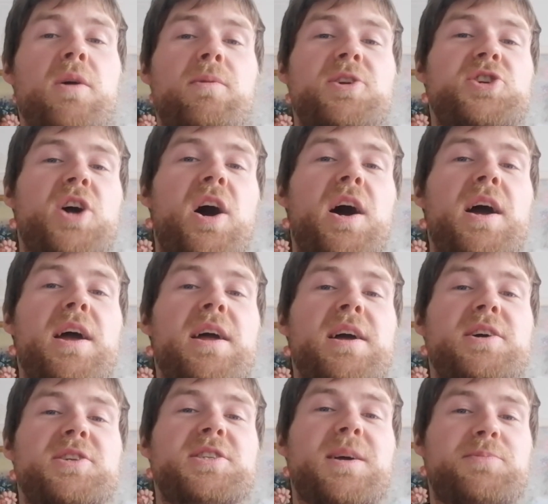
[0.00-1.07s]
which I
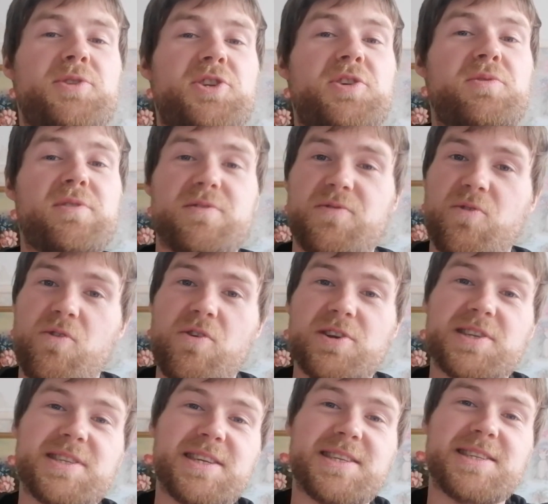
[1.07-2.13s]
substituted for
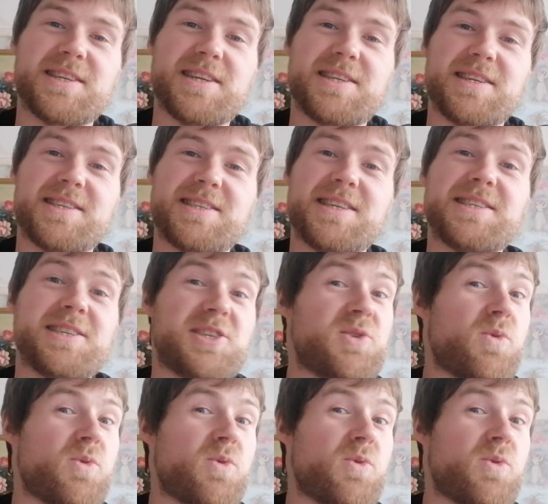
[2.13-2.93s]
assisted sissy